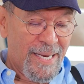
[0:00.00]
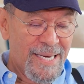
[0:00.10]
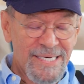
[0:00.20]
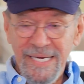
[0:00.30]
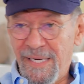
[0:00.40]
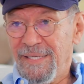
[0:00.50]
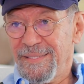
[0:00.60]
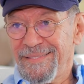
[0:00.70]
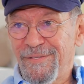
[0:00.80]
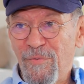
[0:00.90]
India,
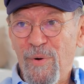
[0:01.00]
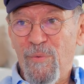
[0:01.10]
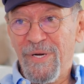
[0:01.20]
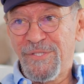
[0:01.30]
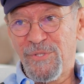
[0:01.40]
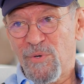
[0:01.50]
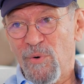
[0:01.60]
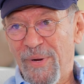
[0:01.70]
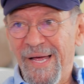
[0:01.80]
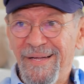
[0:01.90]
we went to
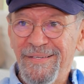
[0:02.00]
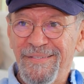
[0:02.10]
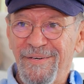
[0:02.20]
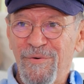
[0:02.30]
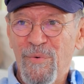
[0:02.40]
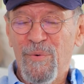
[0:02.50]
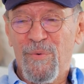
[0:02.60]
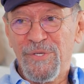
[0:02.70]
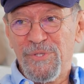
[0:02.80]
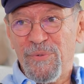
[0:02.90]
Korea, we
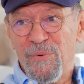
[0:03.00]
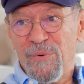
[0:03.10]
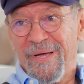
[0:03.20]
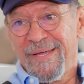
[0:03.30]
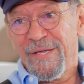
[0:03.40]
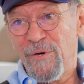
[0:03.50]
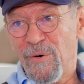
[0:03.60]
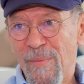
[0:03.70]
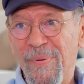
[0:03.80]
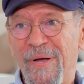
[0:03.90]
went to
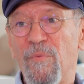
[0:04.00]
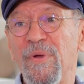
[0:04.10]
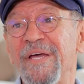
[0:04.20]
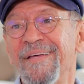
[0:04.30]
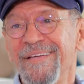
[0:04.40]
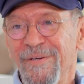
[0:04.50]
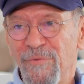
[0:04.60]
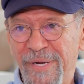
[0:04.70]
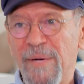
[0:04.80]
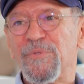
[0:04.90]
Europe, and we
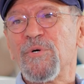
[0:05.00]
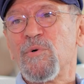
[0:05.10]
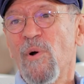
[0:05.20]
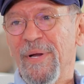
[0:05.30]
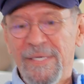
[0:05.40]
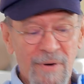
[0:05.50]
kept on growing,